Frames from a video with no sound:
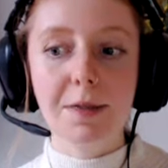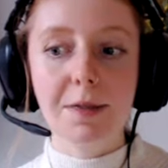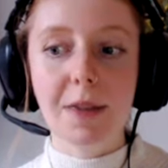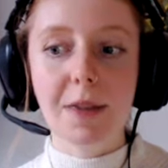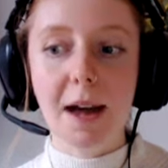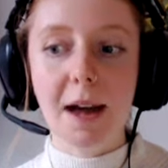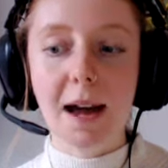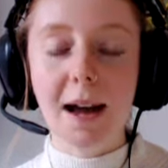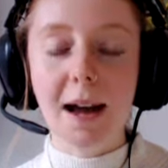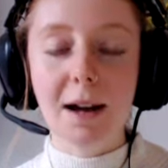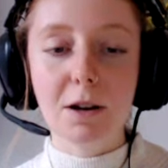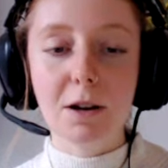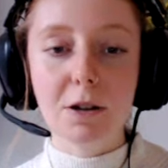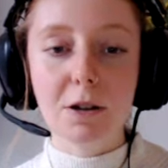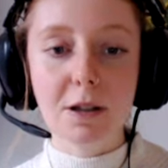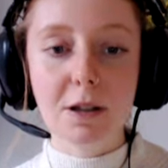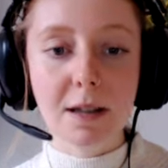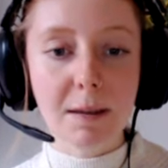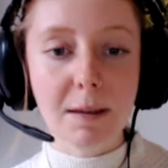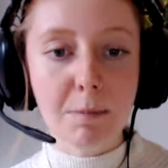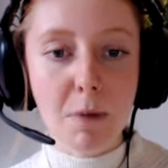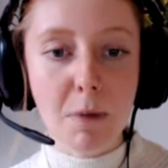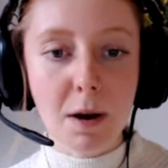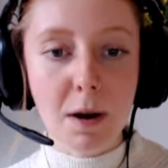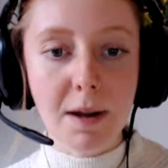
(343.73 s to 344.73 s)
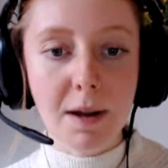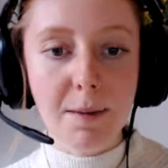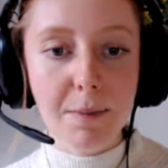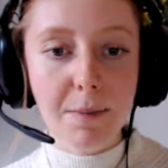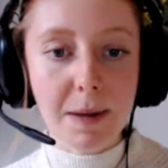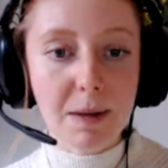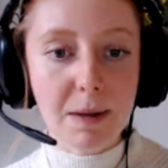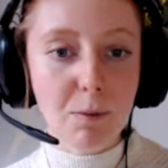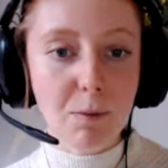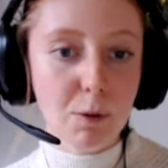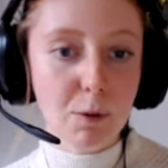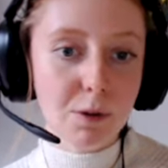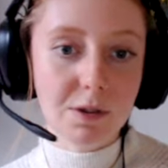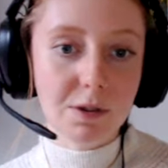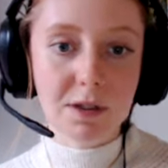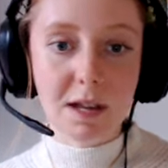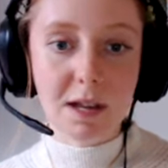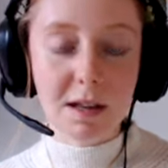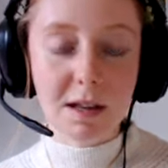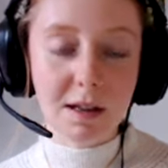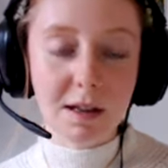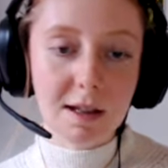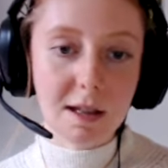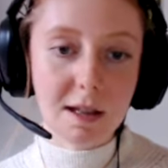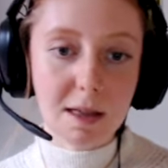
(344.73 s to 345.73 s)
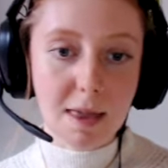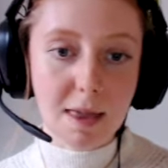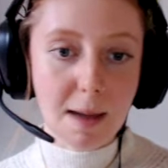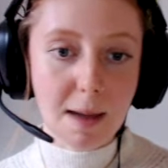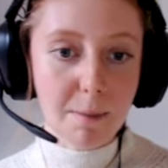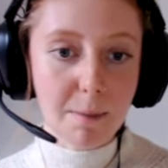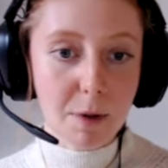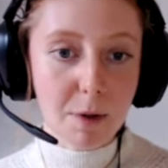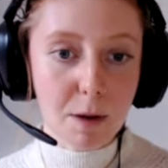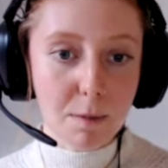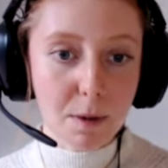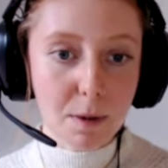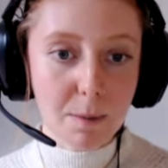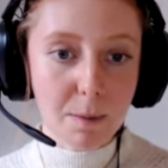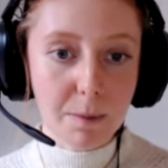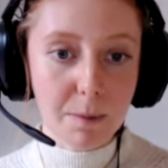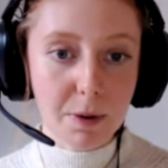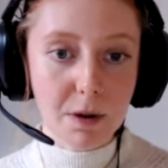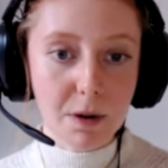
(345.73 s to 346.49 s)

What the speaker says: that actually might be what's needed in that moment,